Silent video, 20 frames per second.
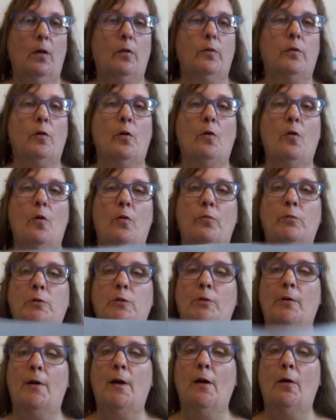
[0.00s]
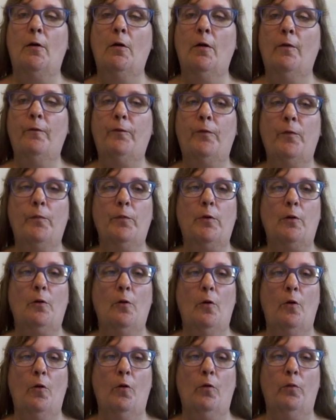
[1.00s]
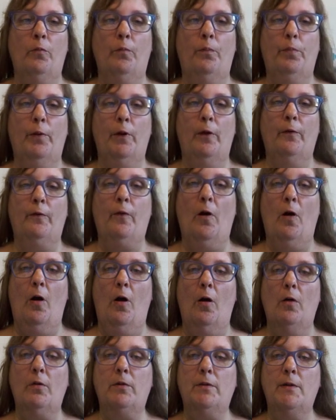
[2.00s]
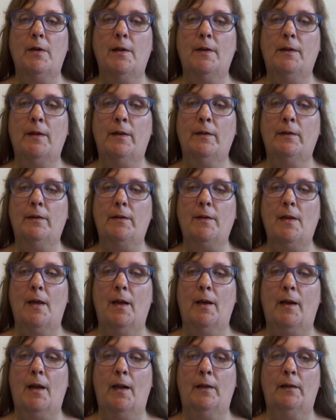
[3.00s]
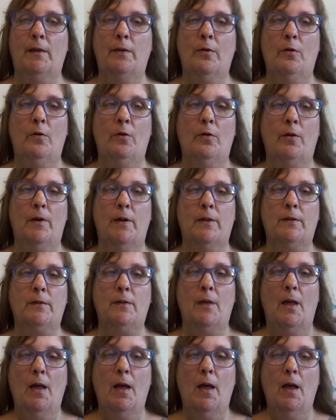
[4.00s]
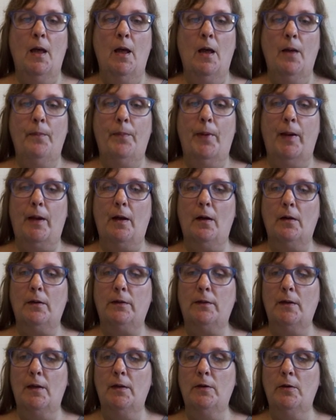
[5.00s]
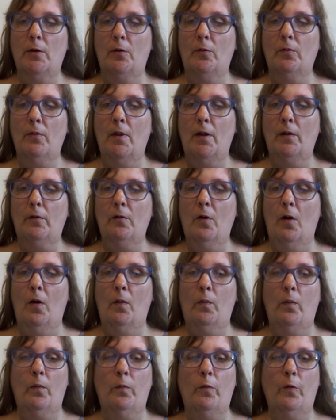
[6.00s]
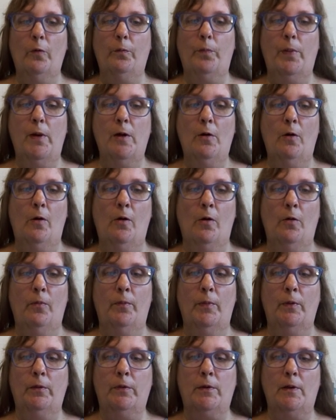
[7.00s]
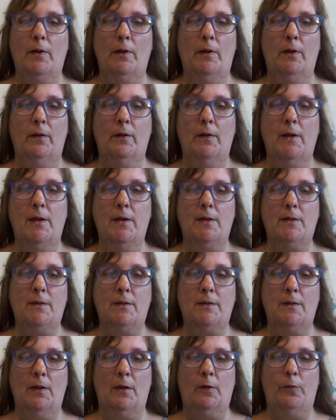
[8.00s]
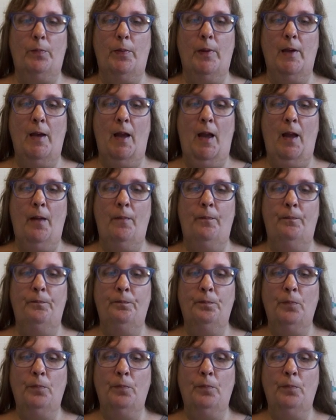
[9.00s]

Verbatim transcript: to come straight home from school, but of course they didn't take any notice because they knew that no one would be home until at least 6pm.